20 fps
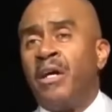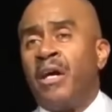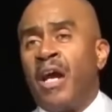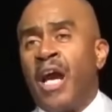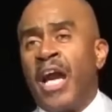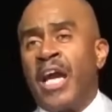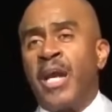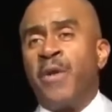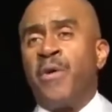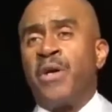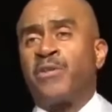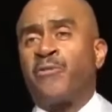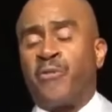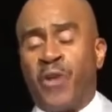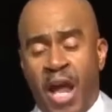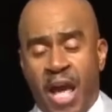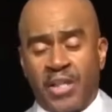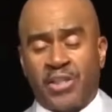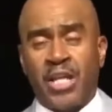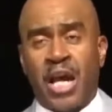And he was
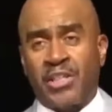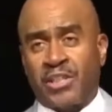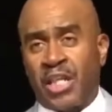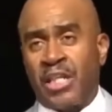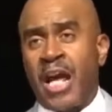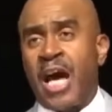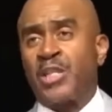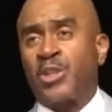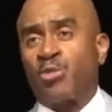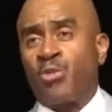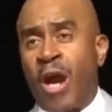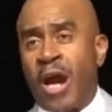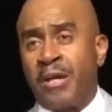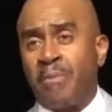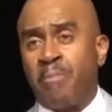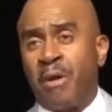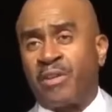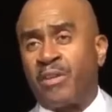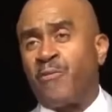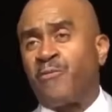flesh. I said, that's right,
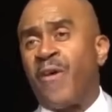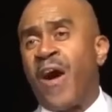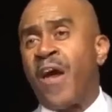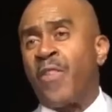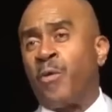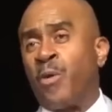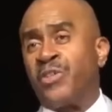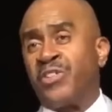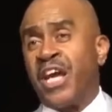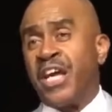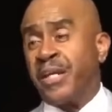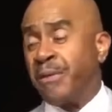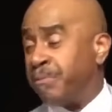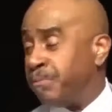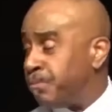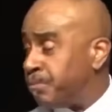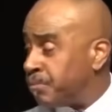but the Father was in him.